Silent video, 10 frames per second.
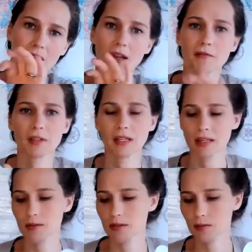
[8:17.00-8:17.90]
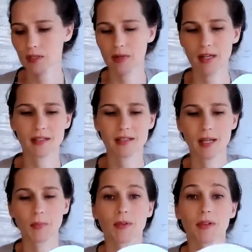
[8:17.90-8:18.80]
I feel like that was a really bad
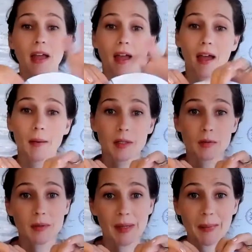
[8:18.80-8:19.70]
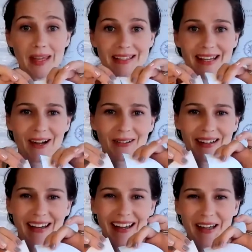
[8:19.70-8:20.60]
example. I'm going to put my pen
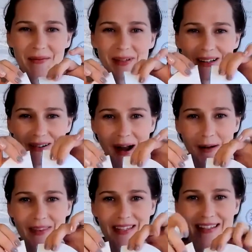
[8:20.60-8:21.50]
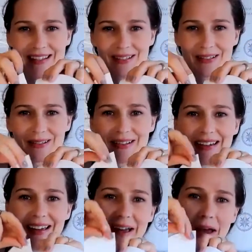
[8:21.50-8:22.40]
down. I'm going to grab these two.
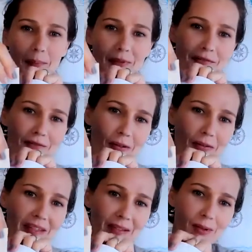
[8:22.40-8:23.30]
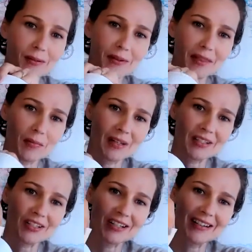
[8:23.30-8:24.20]
I'm going to fold this one with the
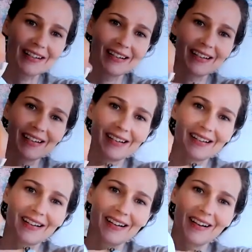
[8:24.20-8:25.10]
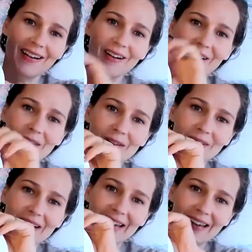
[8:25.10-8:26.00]
picture all the
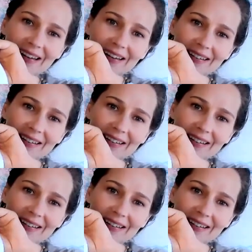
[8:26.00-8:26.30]
way